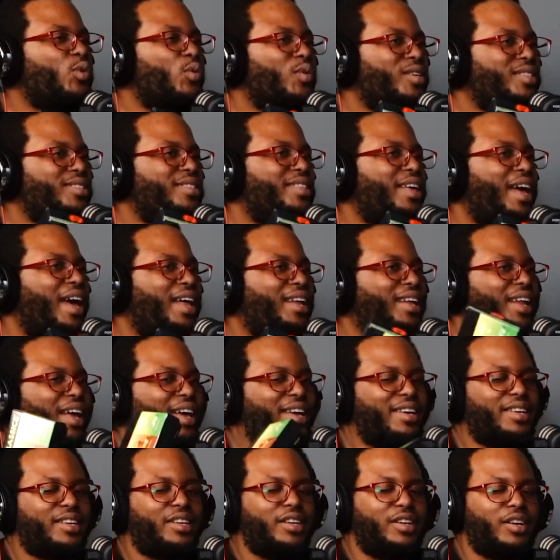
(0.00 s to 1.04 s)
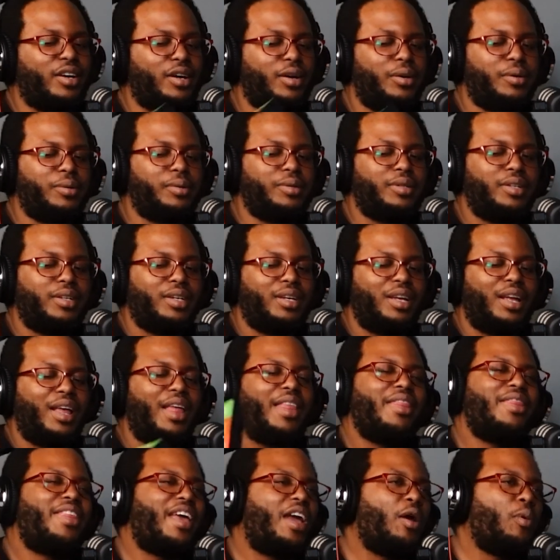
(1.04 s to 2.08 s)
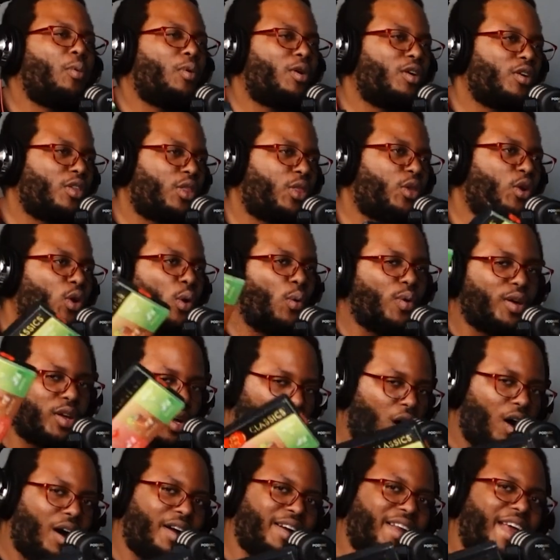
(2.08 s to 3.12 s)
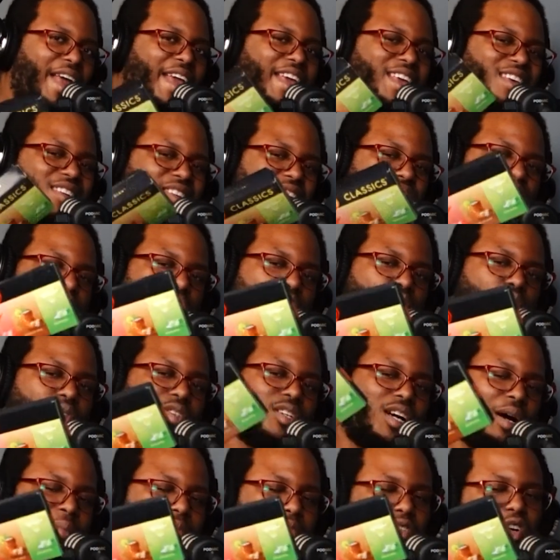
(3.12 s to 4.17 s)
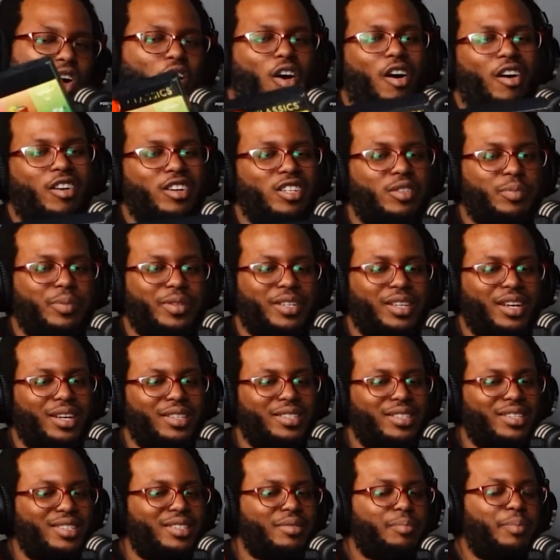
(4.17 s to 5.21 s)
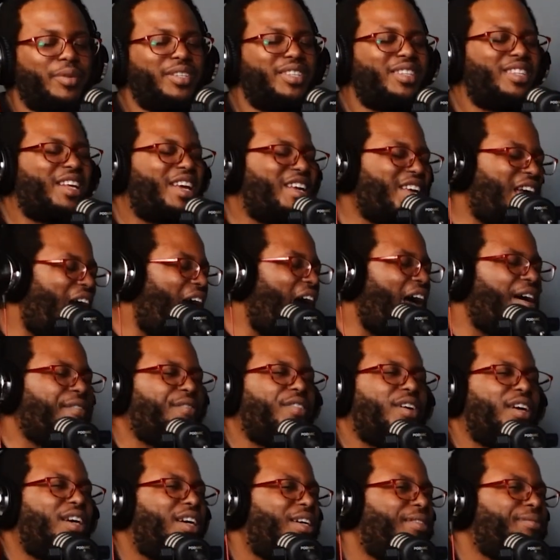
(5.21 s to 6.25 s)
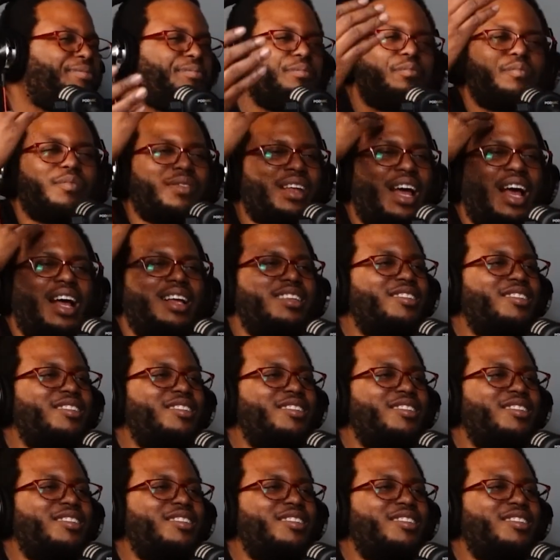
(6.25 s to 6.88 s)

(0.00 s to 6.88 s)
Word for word: was that, like, you know, they were throwing on a huge upcharge because this, but they have, but like